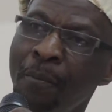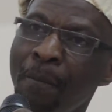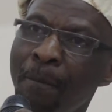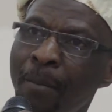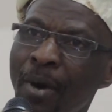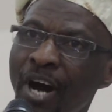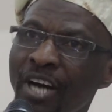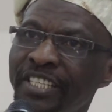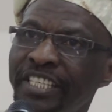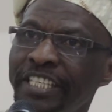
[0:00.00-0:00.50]

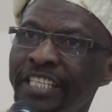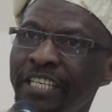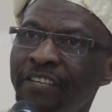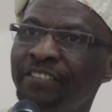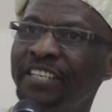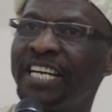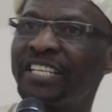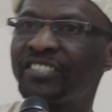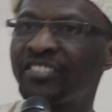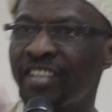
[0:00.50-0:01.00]
But if
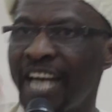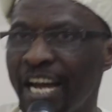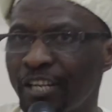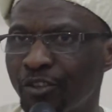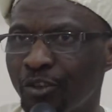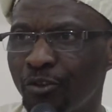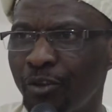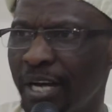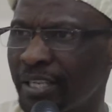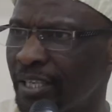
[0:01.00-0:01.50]
they try
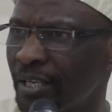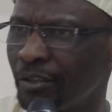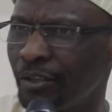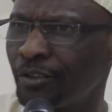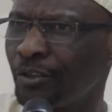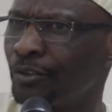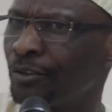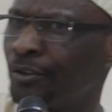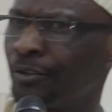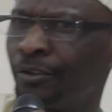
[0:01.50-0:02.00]
to do, I say, no,
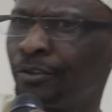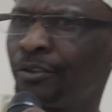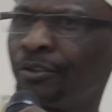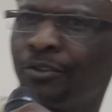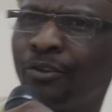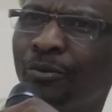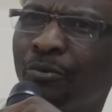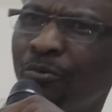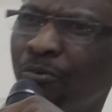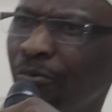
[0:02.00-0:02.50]

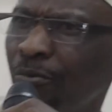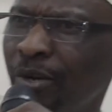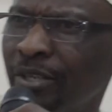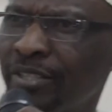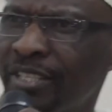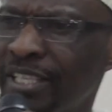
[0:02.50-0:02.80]
what's